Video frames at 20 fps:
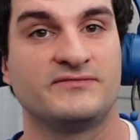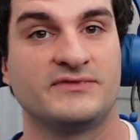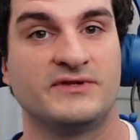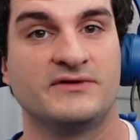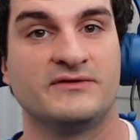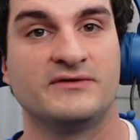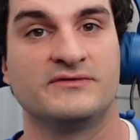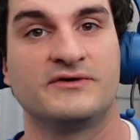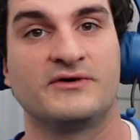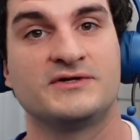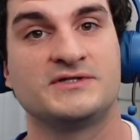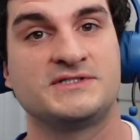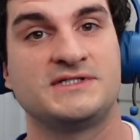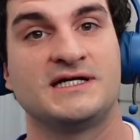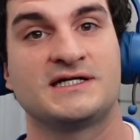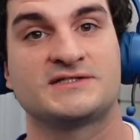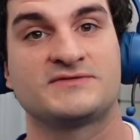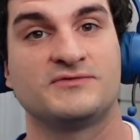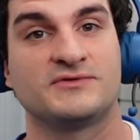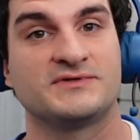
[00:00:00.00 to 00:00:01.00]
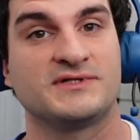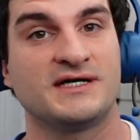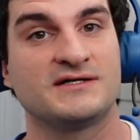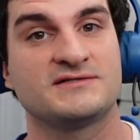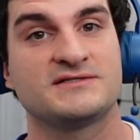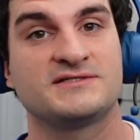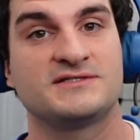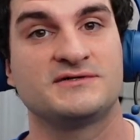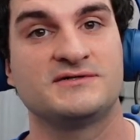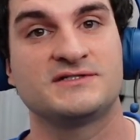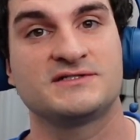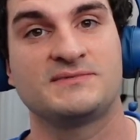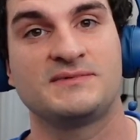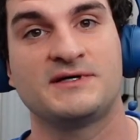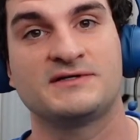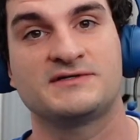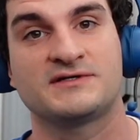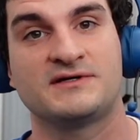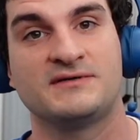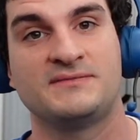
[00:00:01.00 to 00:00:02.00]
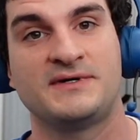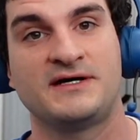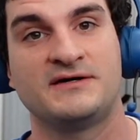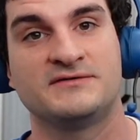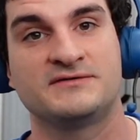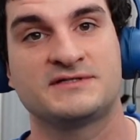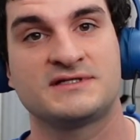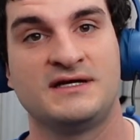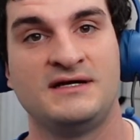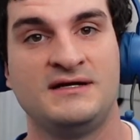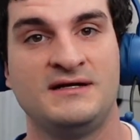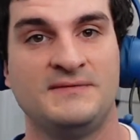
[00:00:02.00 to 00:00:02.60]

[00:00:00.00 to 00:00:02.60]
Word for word: the, the R T X four thousand series about to come out,